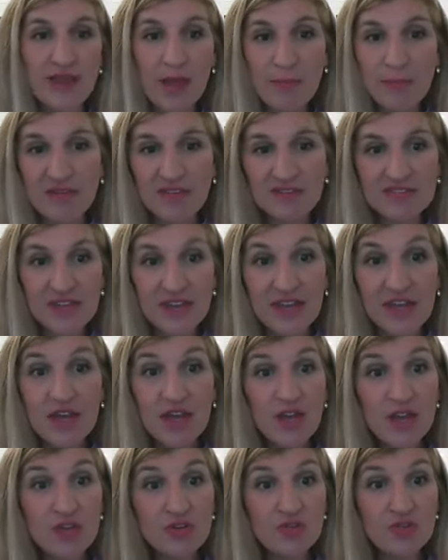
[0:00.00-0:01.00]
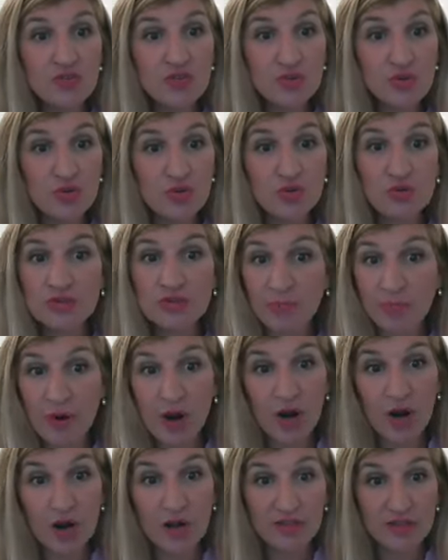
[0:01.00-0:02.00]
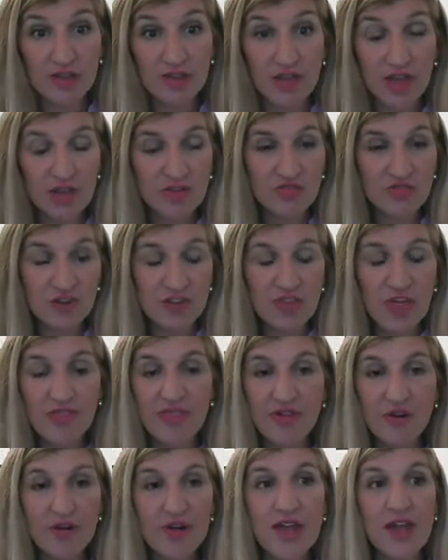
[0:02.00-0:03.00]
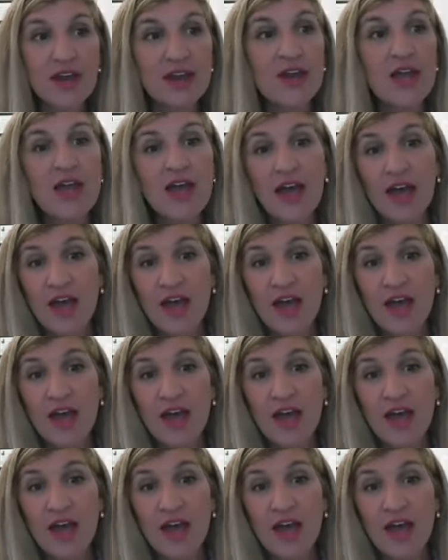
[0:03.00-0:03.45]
Embassy to depart the country that they're in.